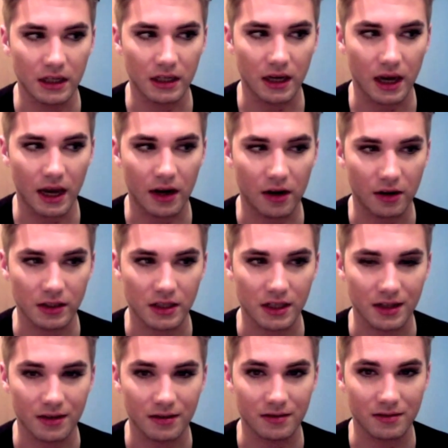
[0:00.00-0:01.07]
HEART,
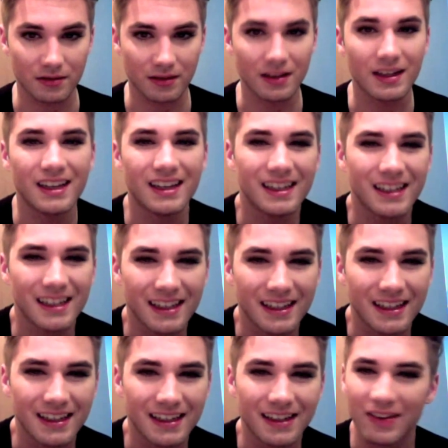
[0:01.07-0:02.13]

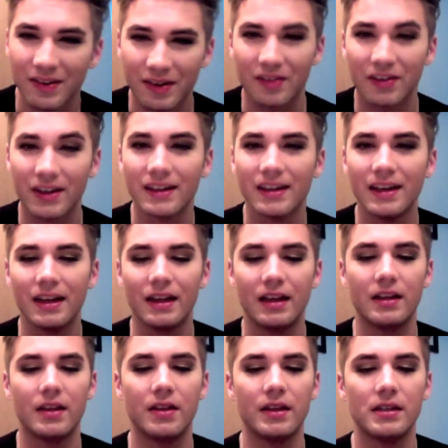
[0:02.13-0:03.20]
whatever.
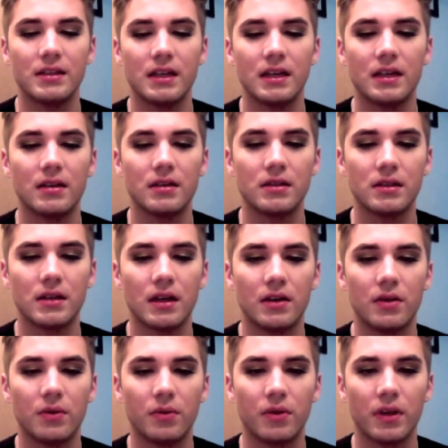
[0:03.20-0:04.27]
This is a
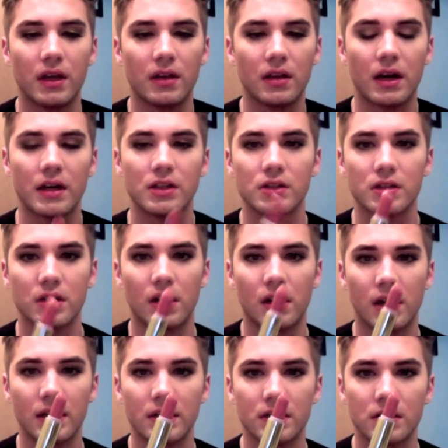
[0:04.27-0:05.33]
new thing that I just
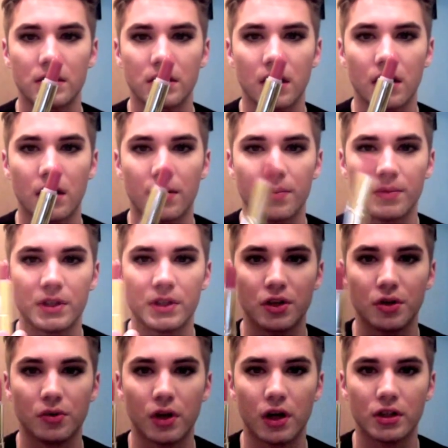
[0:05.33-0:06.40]
got. It's a
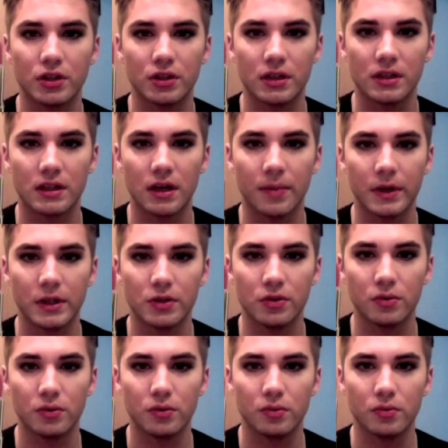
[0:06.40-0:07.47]
new launch that's coming
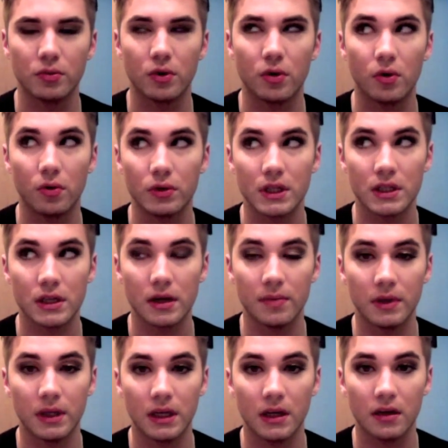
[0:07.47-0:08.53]
to Ulta's, I
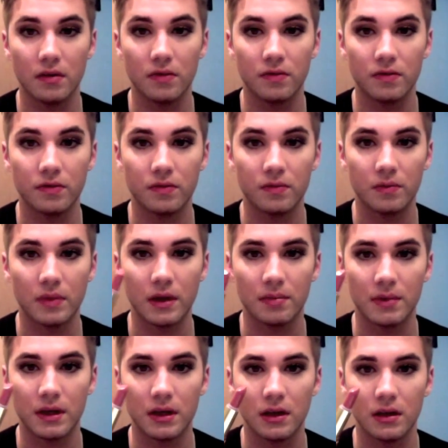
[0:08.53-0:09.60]
believe,
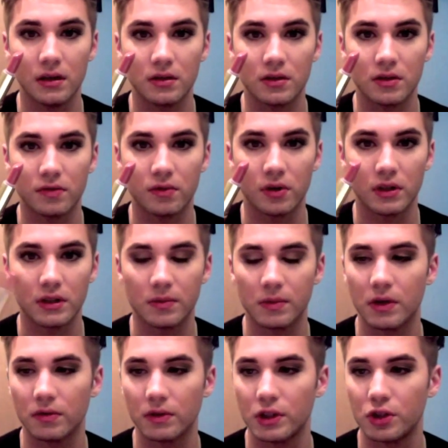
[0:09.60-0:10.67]
maybe Sephora's, I'm
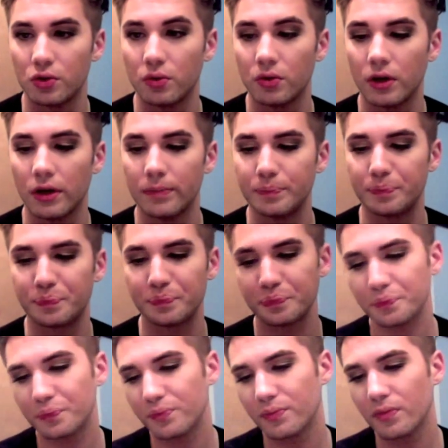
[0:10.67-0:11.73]
not really sure.
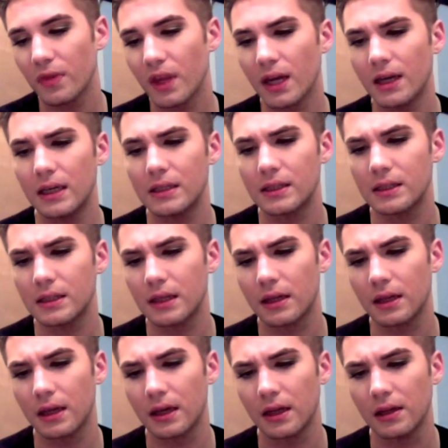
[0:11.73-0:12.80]
It's
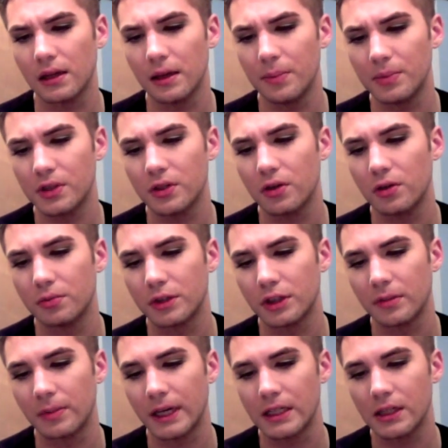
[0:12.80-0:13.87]
the Lip Sculptor
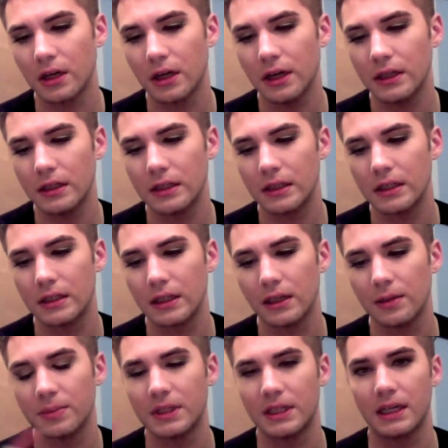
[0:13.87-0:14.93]
by Tarte. It's a
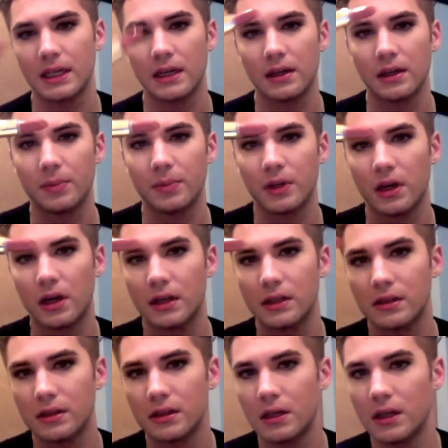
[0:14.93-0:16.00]
lipstick and a lip gloss.